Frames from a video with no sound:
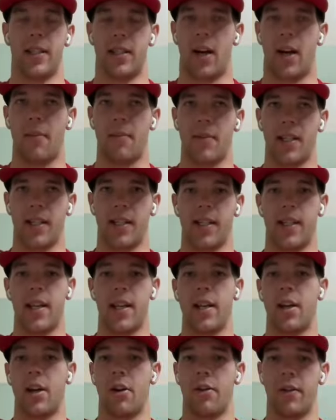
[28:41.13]
the top
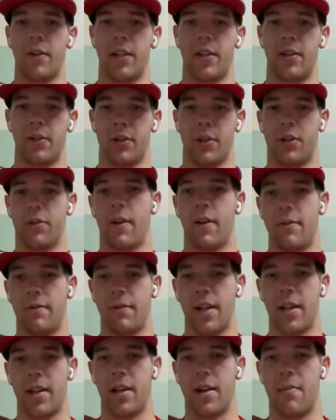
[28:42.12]
16 go into a straight
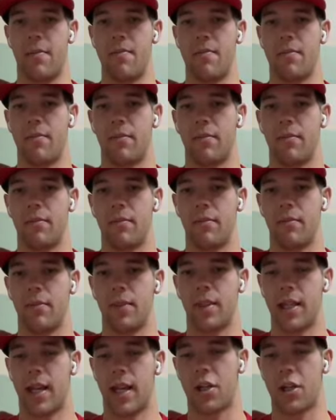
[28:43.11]
rhythm
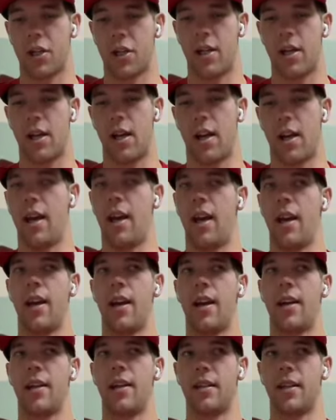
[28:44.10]
section. And
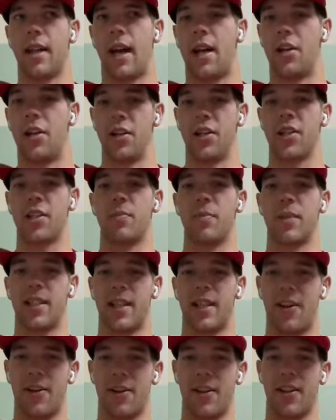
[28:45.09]
I just
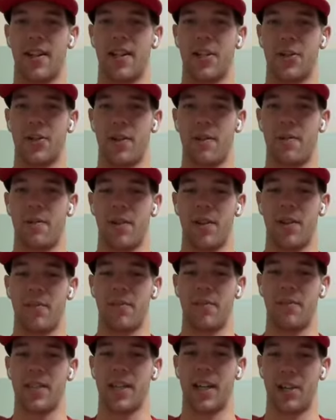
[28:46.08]
missed out on that straight
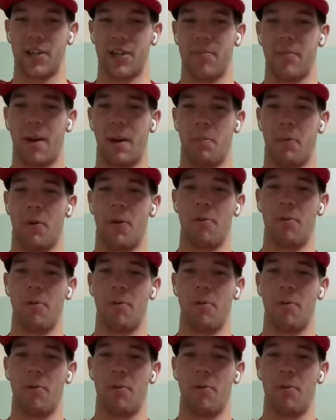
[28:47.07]
rhythm section by